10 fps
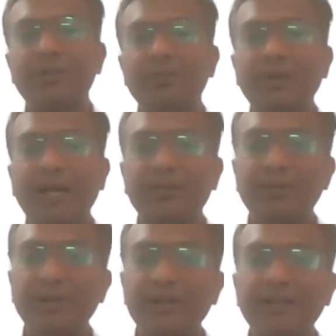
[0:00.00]
To
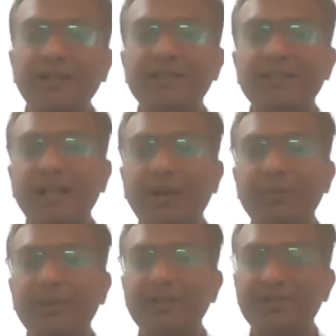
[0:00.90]
accurately
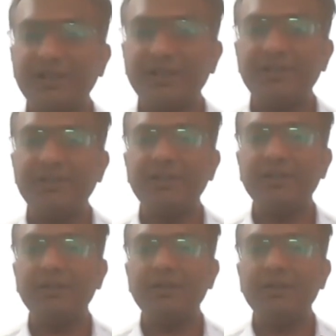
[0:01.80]
describe its
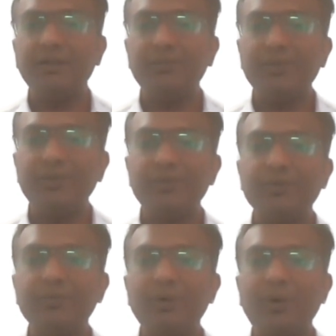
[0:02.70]
condition, we
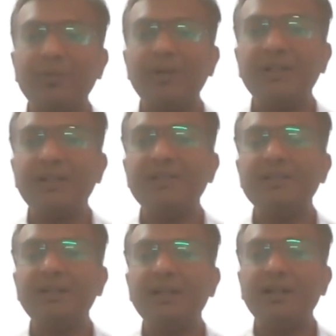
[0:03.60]
use
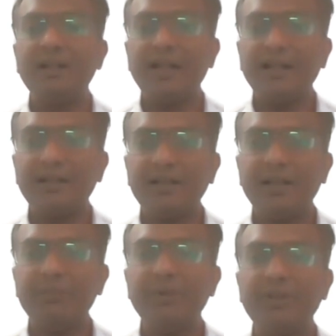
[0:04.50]
properties like
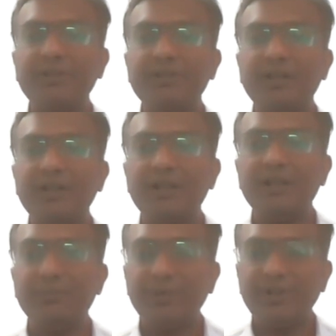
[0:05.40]
temperature,
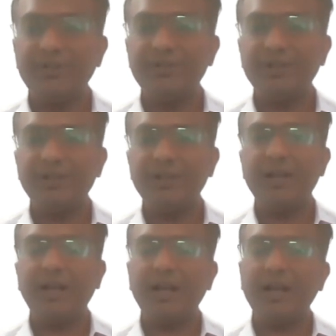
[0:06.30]
pressure,
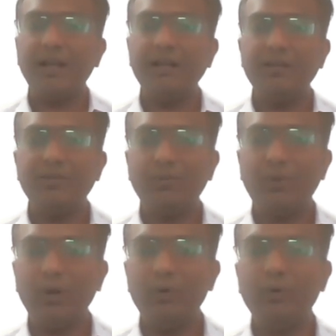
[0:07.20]
and
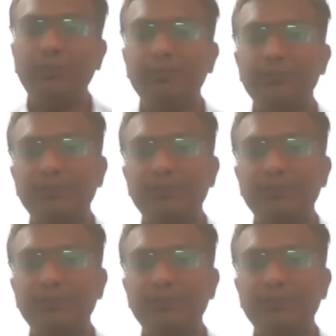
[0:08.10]
volume.